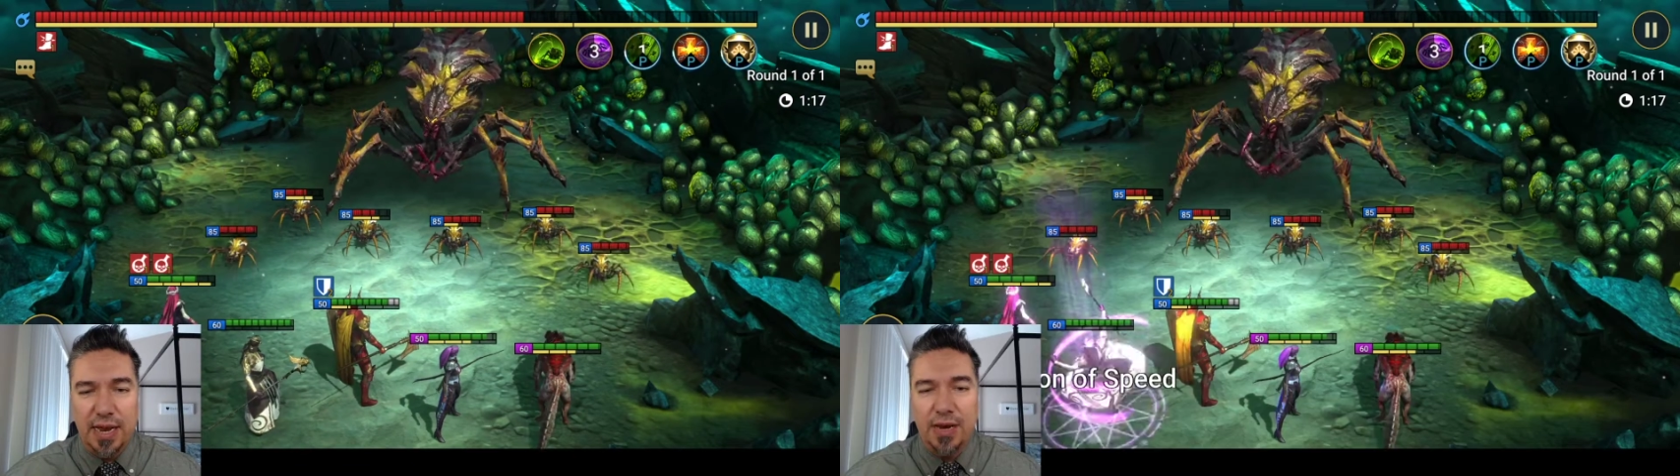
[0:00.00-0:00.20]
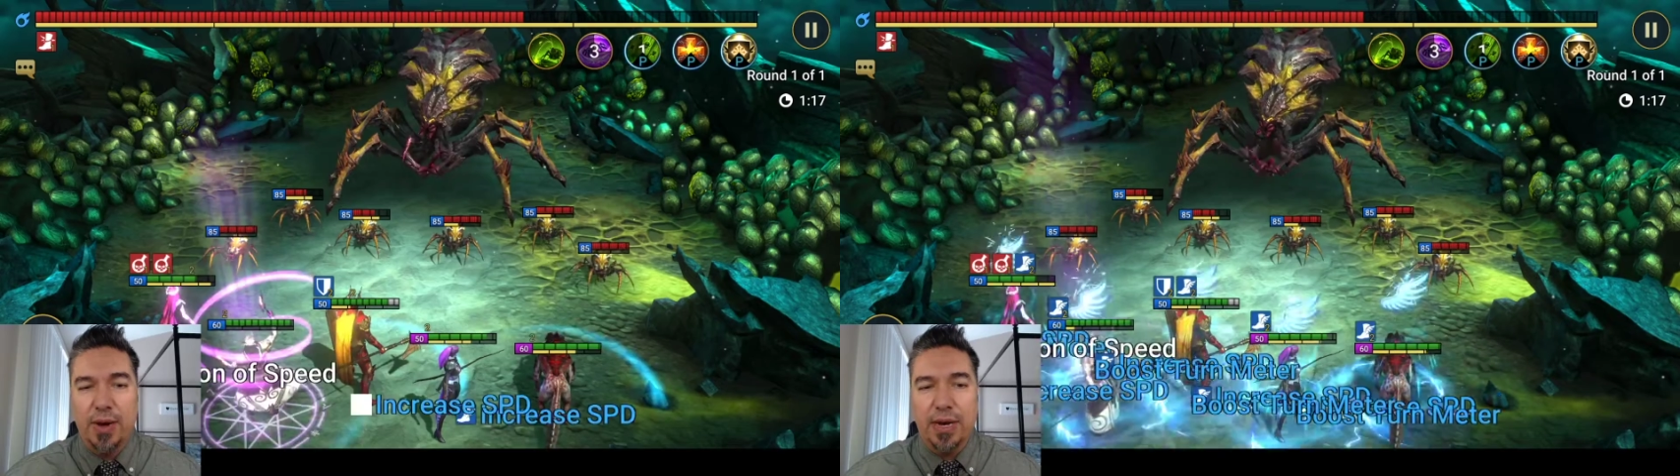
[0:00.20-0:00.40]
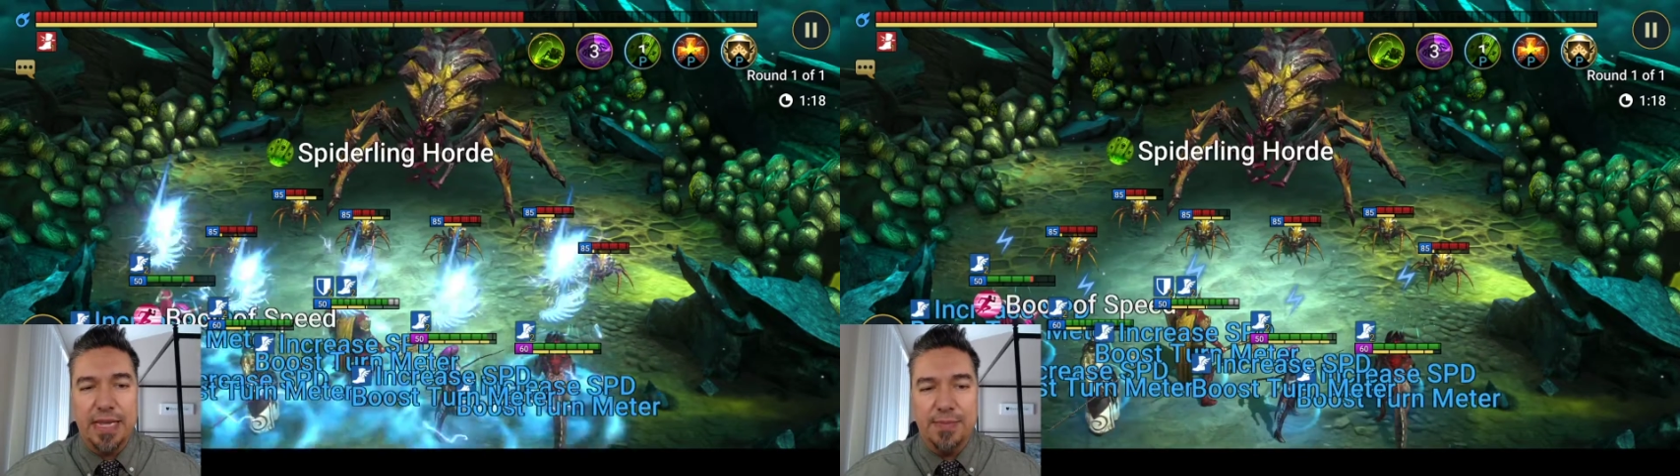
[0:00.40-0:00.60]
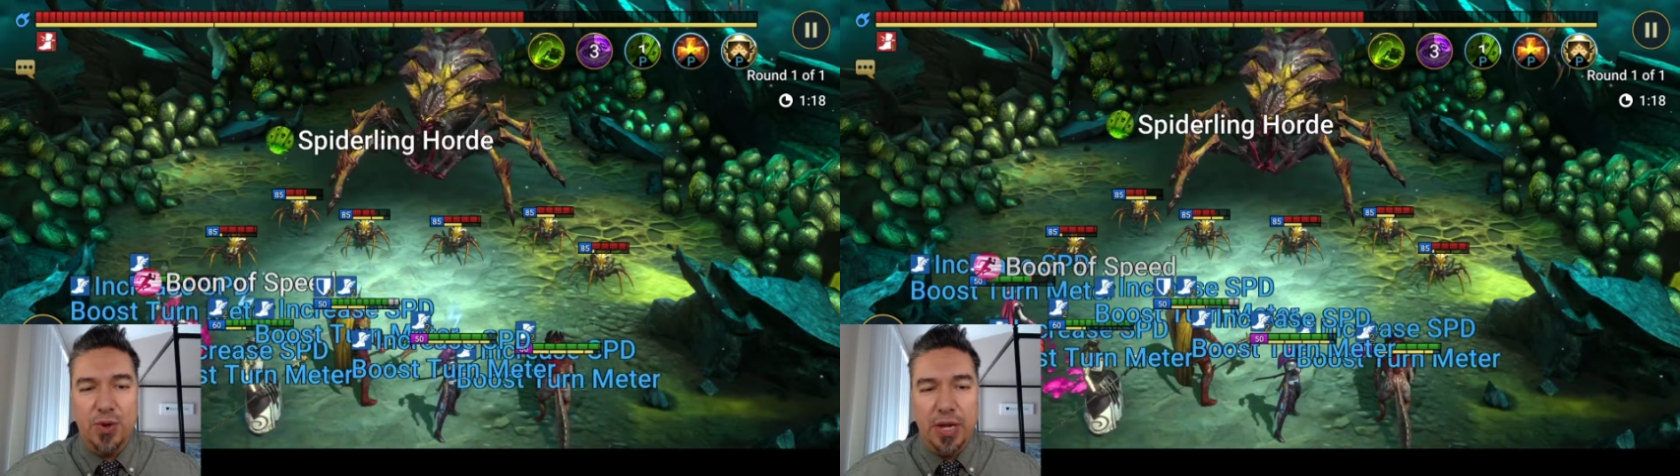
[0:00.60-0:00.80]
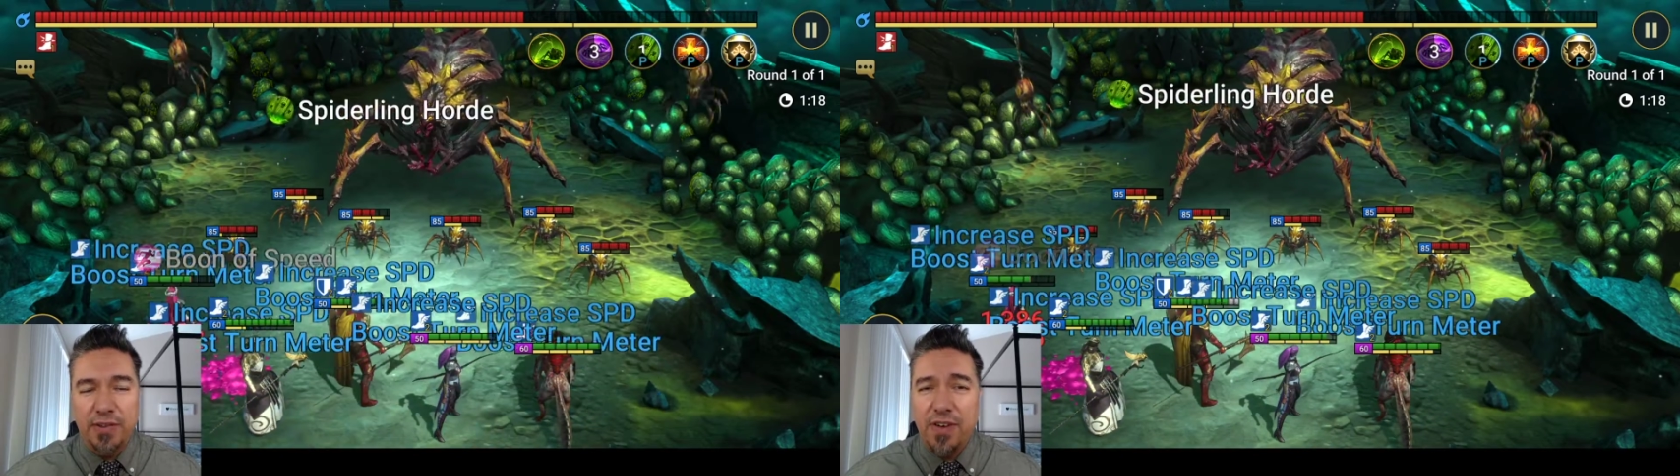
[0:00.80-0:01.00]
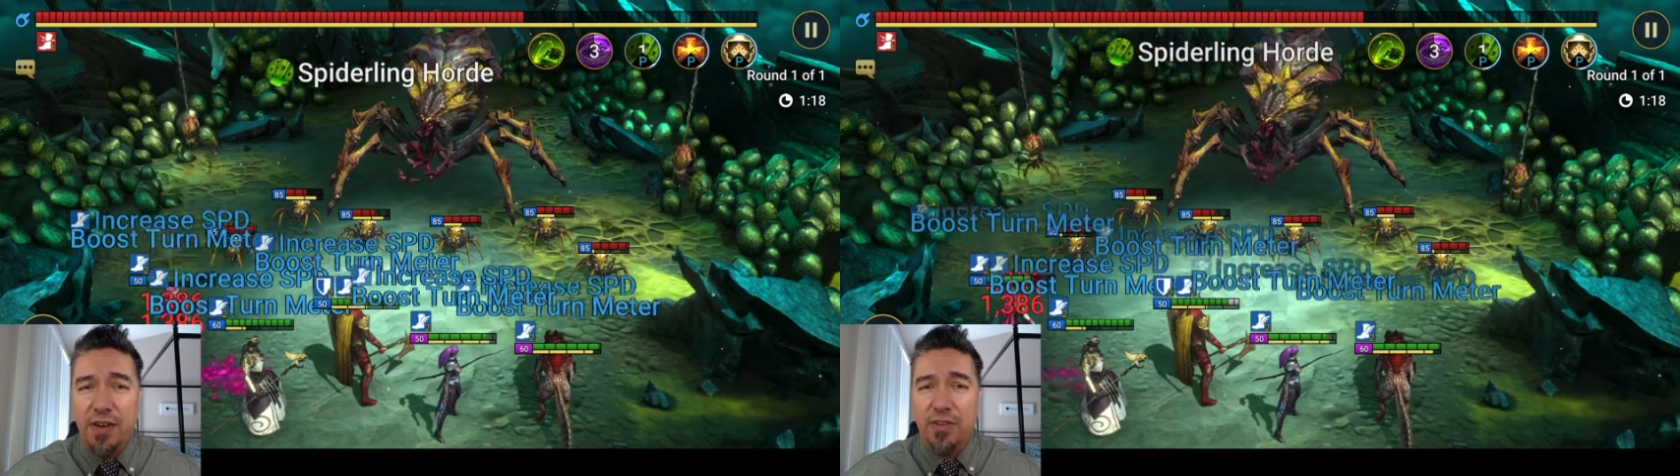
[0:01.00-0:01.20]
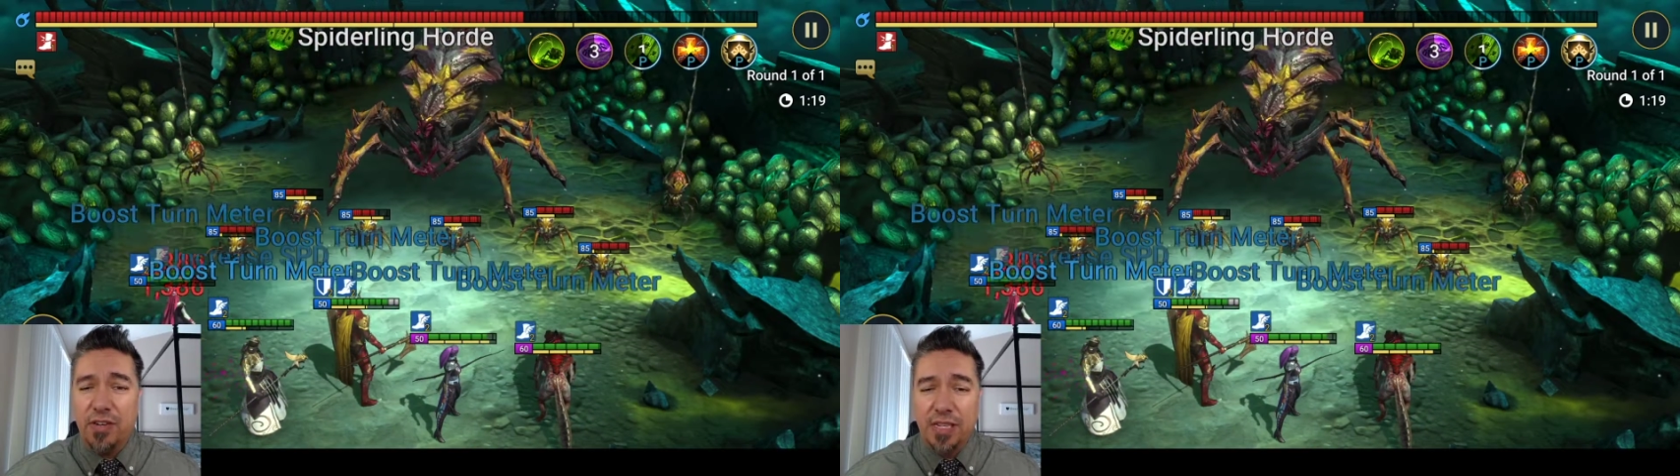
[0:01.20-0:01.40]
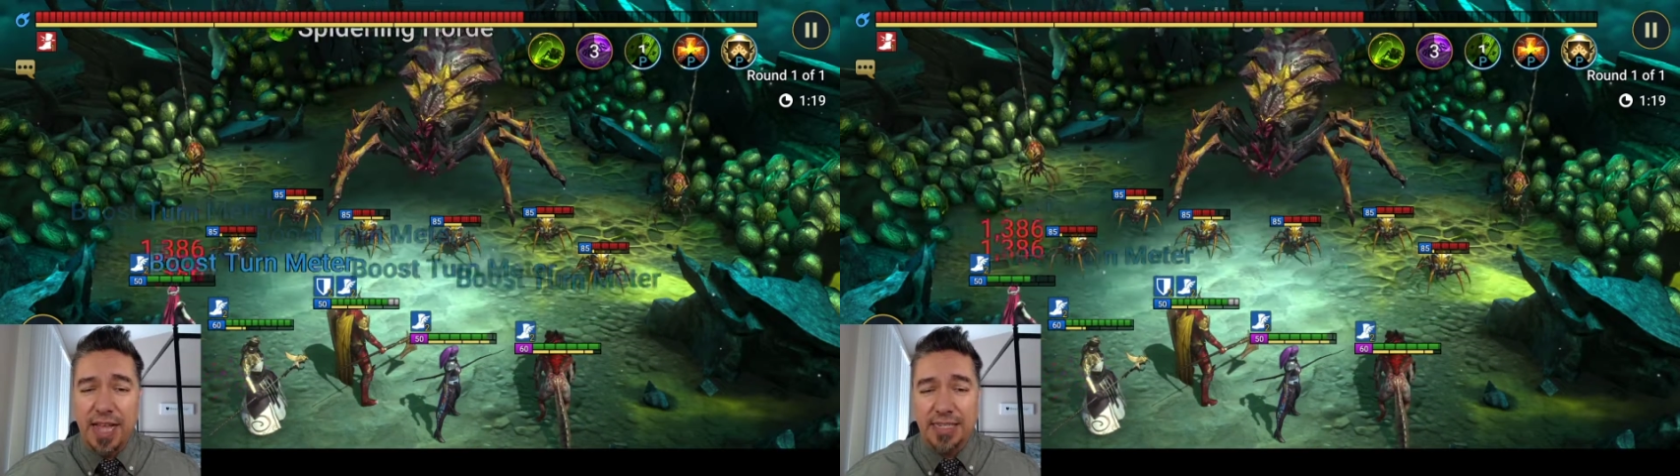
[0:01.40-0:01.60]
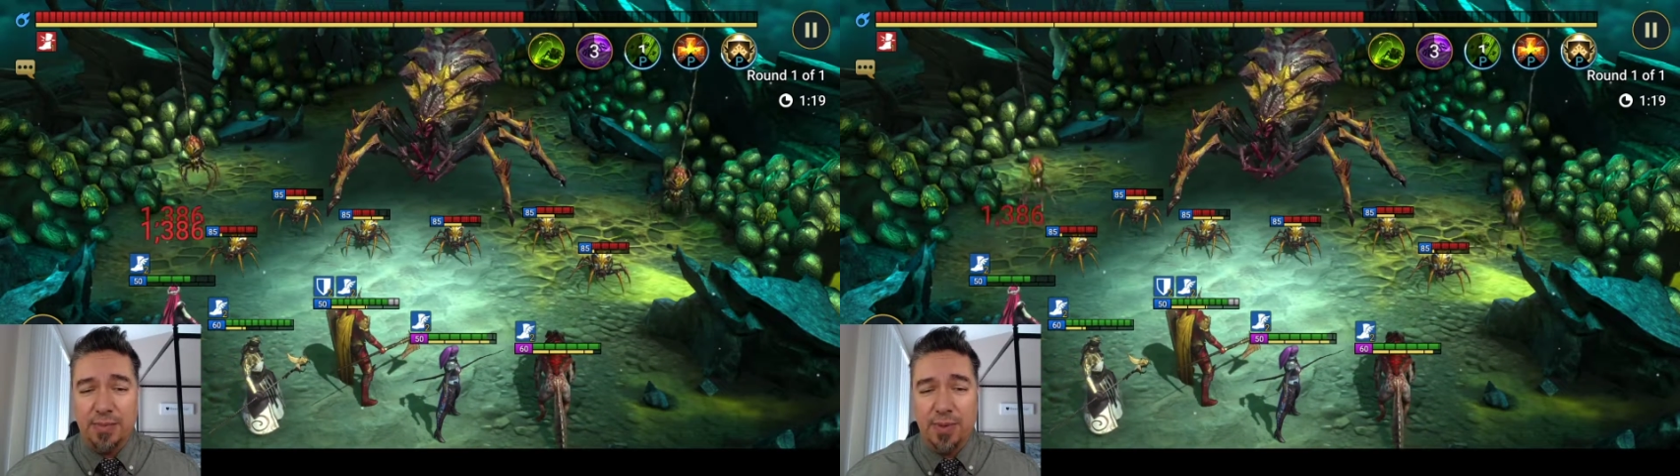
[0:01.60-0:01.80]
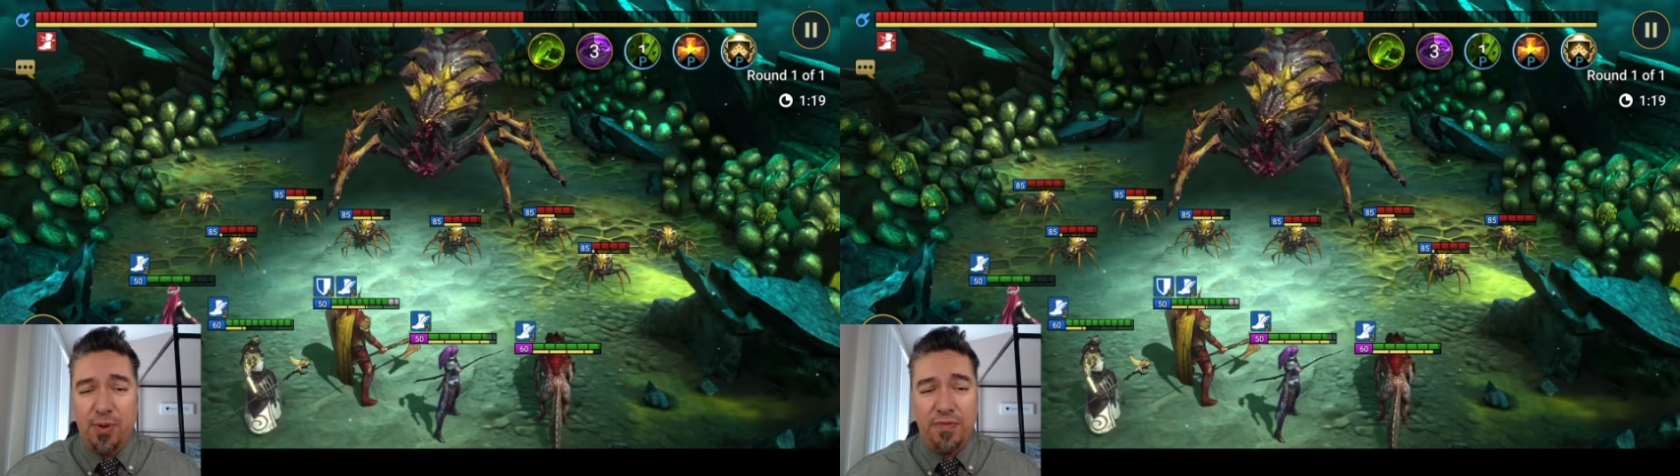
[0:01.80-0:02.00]
and I didn't want to keep doing it forever until I had
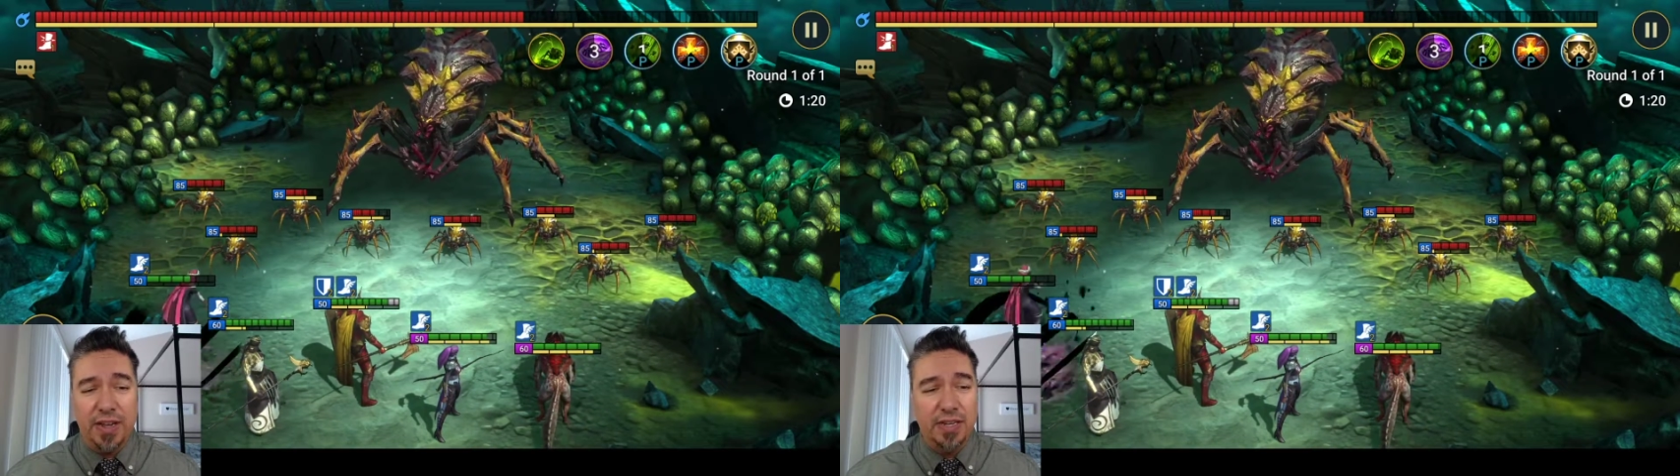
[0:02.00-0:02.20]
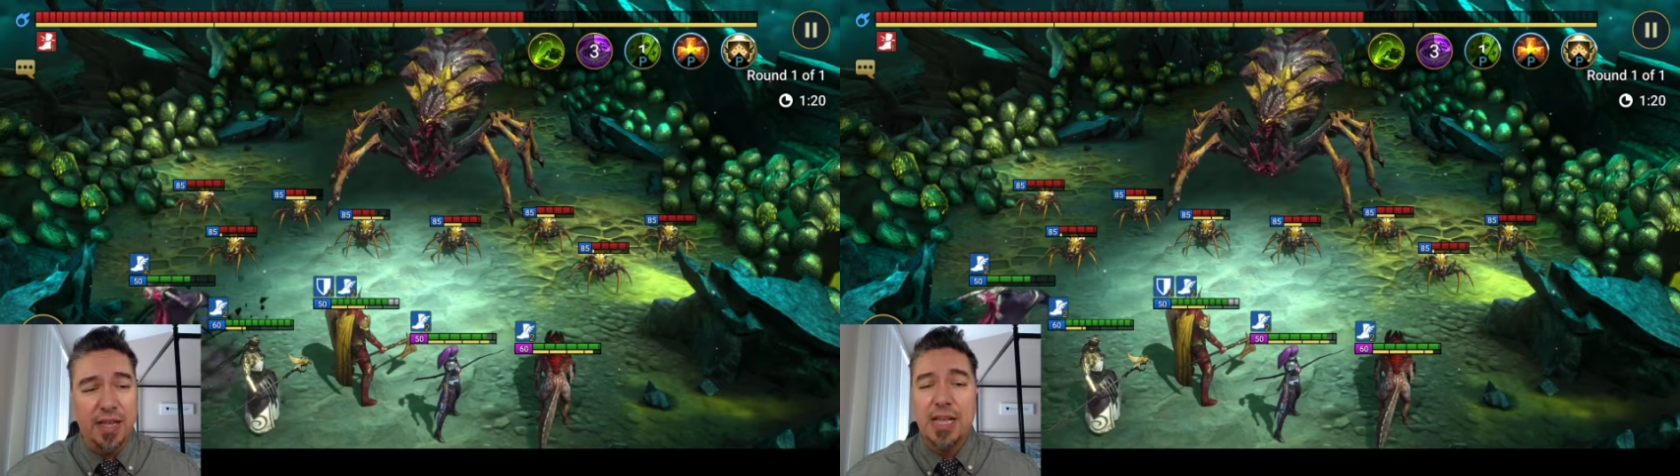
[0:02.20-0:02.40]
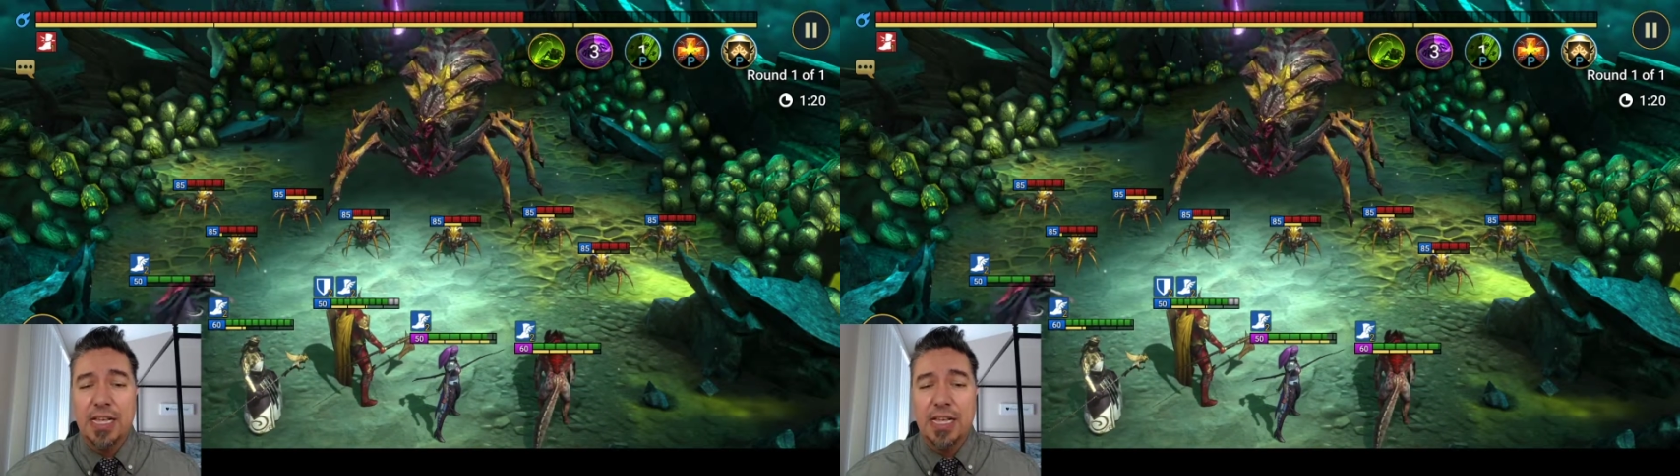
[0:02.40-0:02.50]
something perfect.